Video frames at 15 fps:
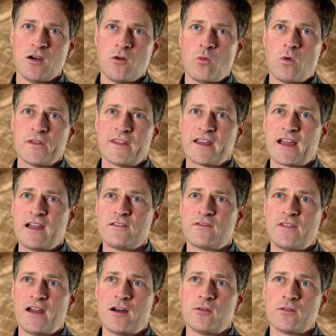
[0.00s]
One thing I've
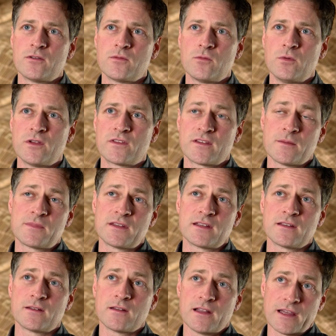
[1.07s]
found with
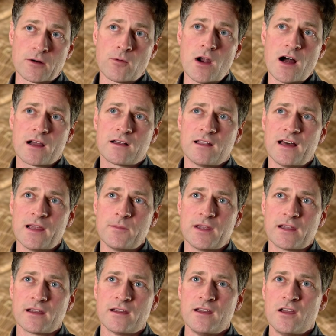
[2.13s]
something like rock
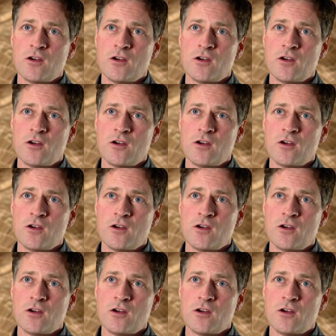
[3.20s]
climbing,